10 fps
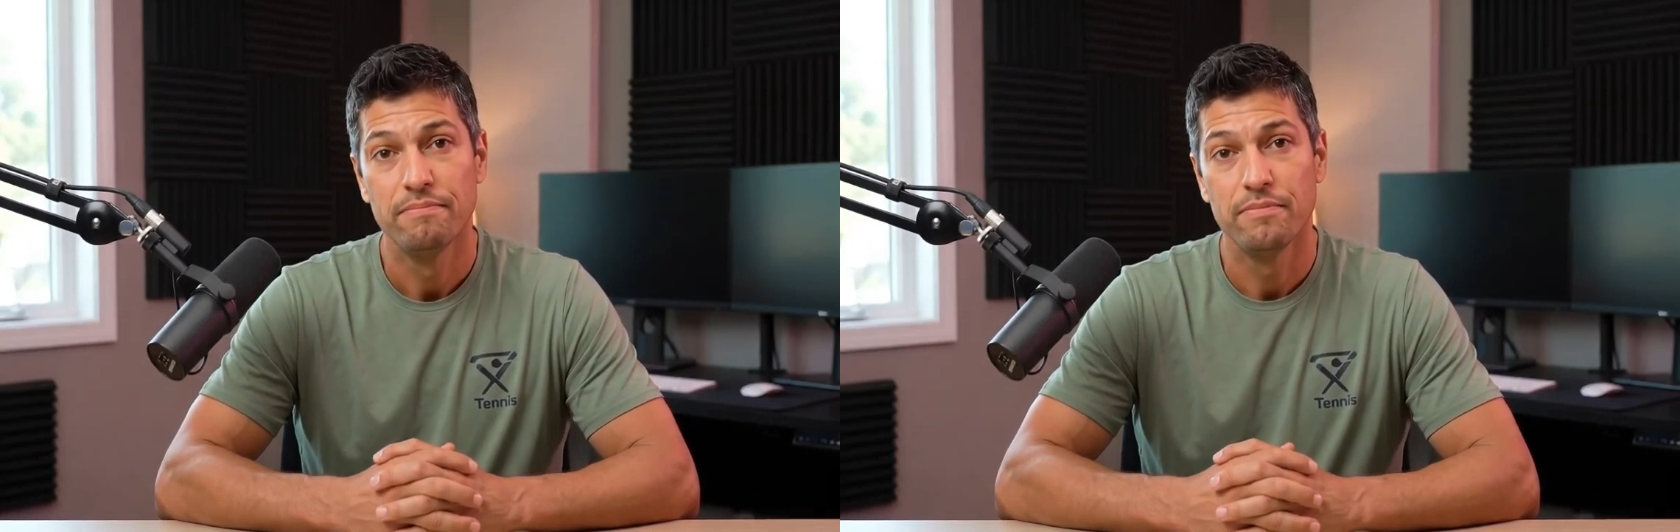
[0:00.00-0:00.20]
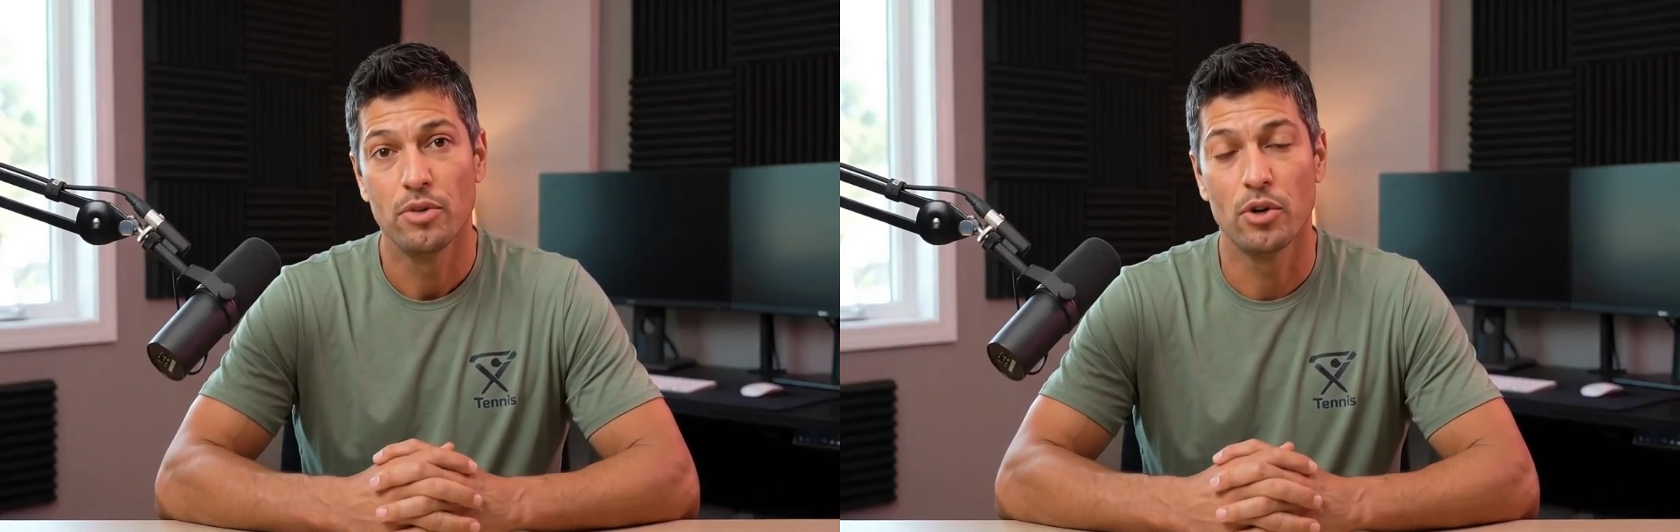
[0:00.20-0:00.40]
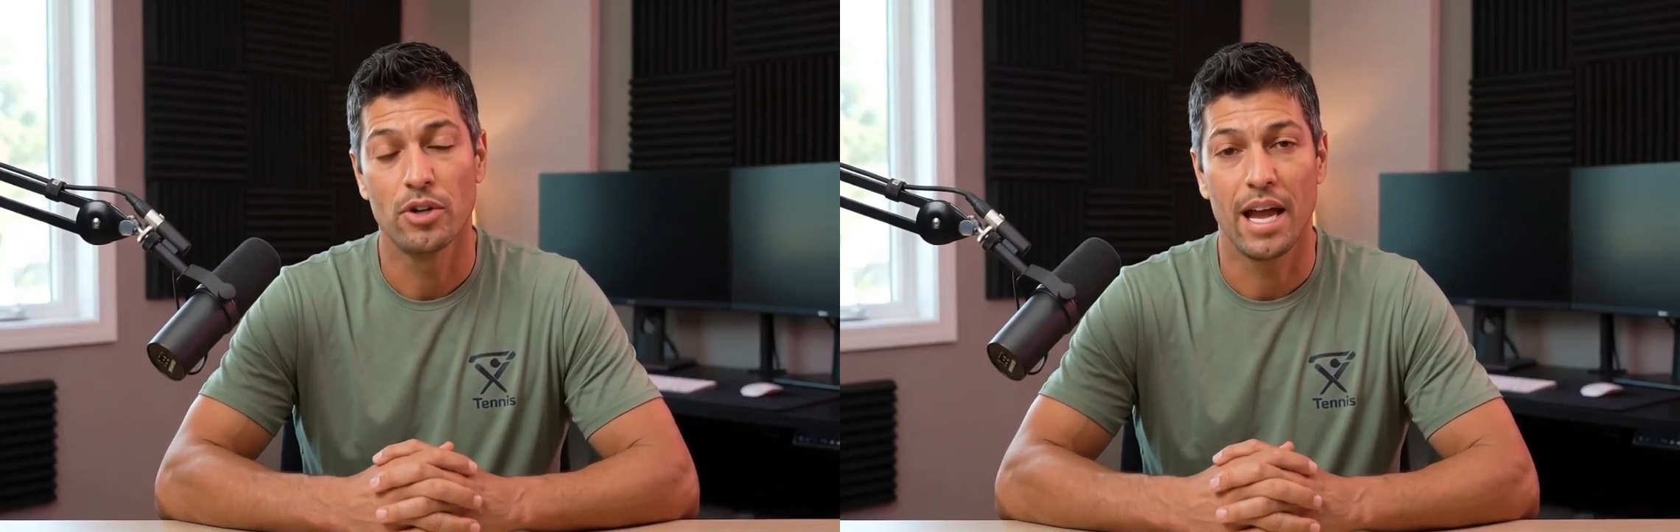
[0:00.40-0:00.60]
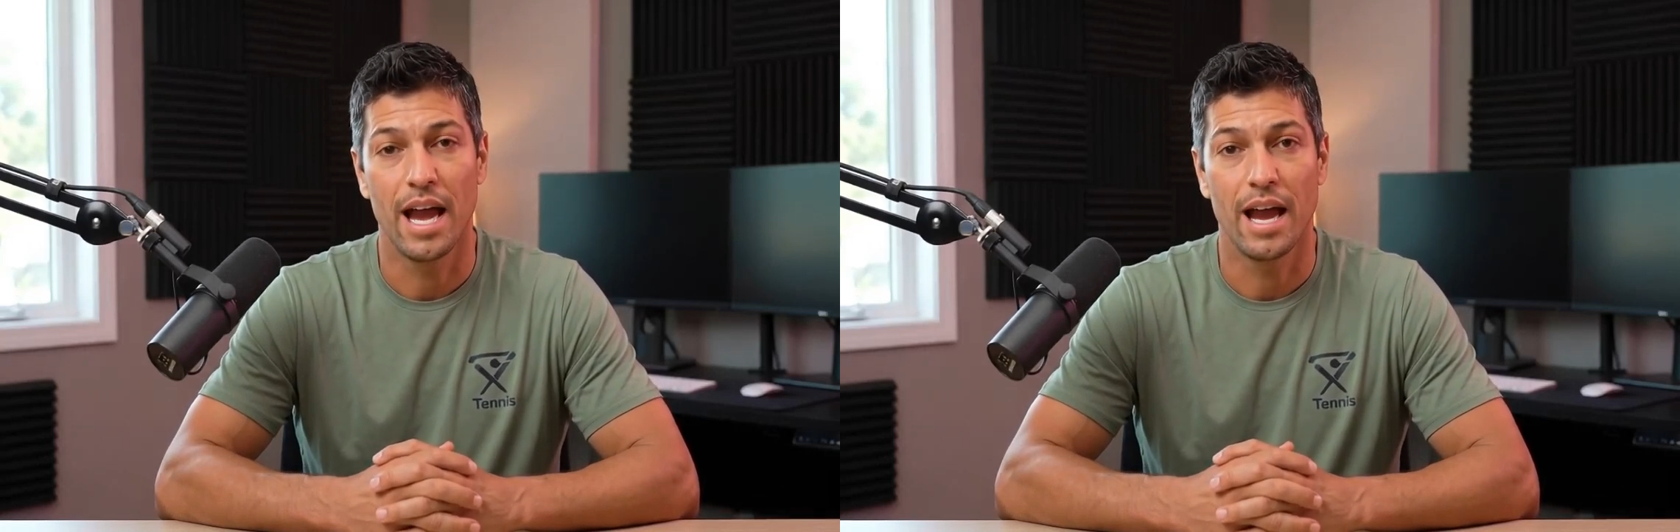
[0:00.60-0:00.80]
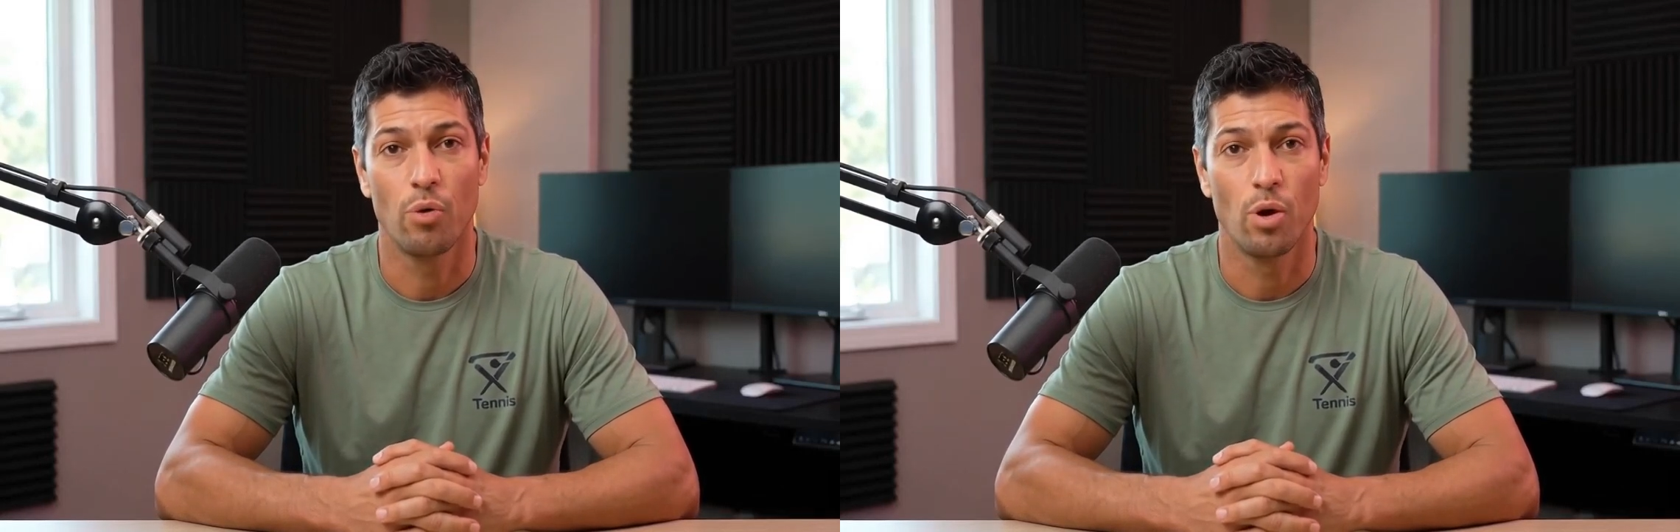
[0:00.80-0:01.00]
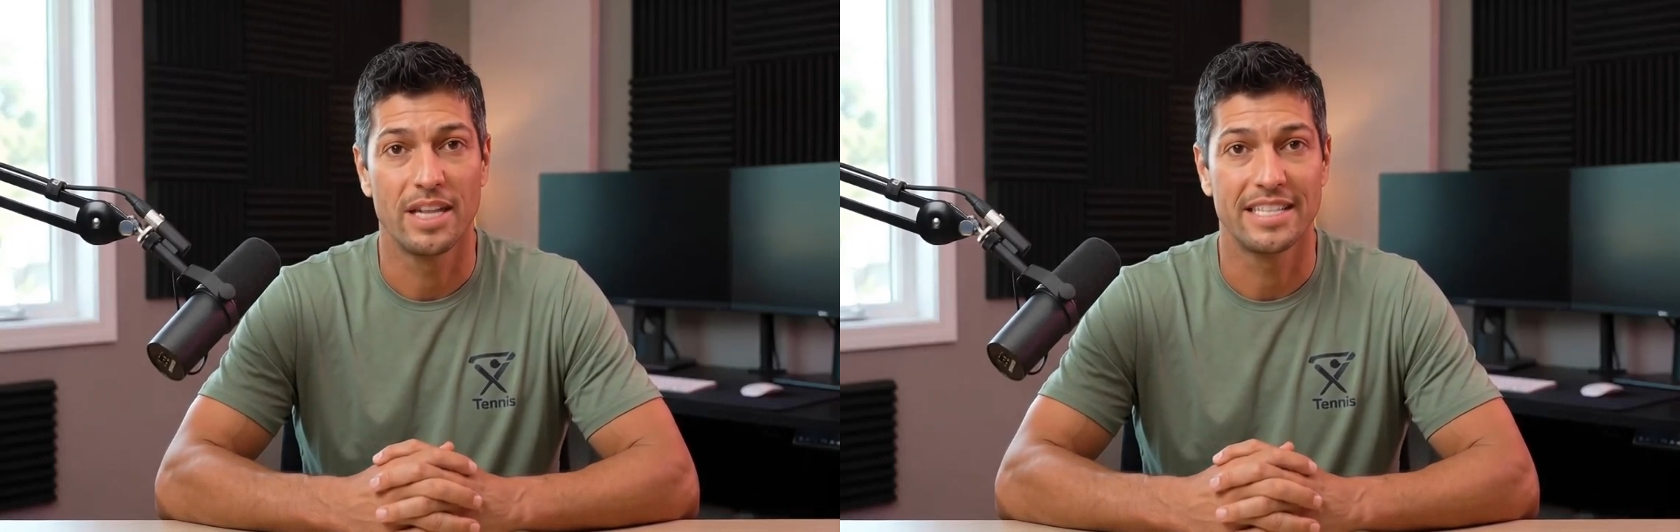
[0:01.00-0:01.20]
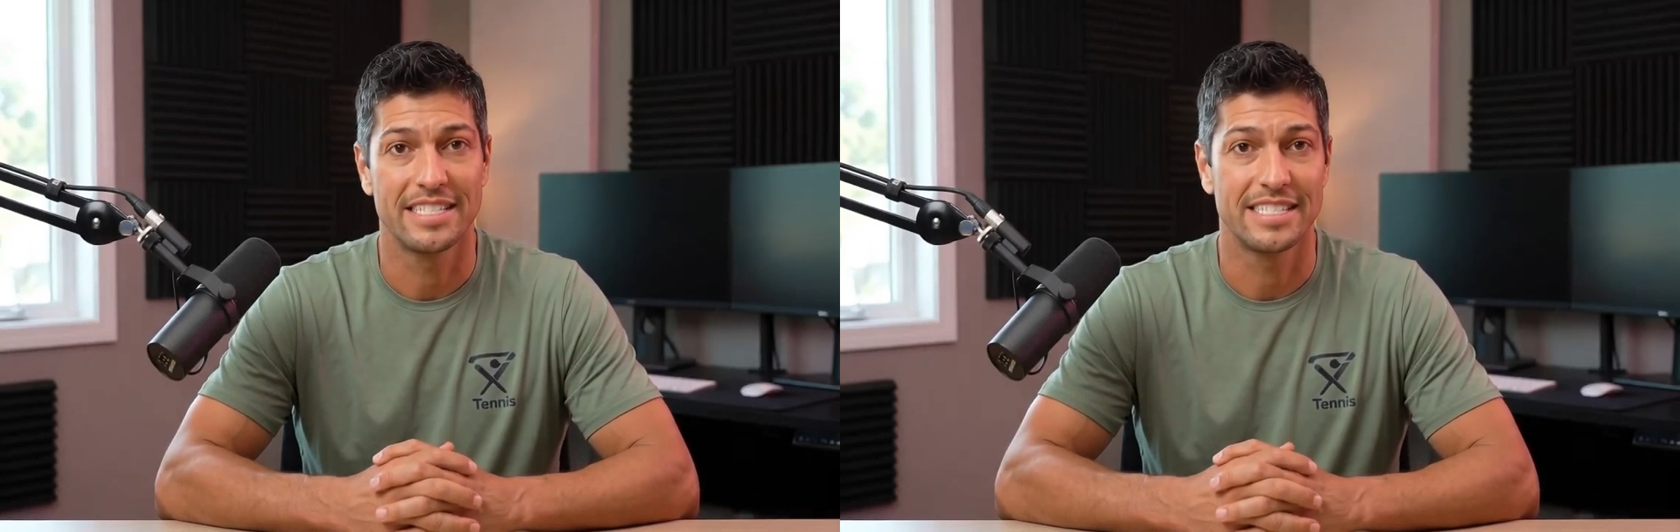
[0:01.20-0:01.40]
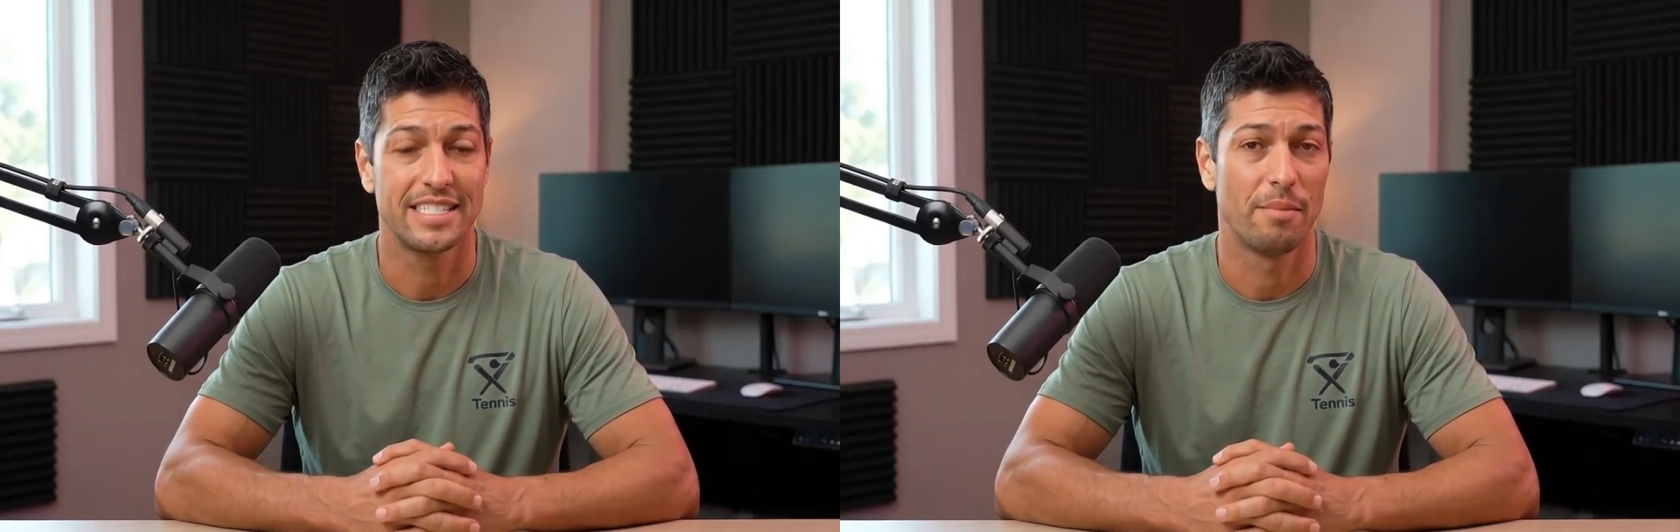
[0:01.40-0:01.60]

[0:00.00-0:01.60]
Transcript: You're going to have one that sits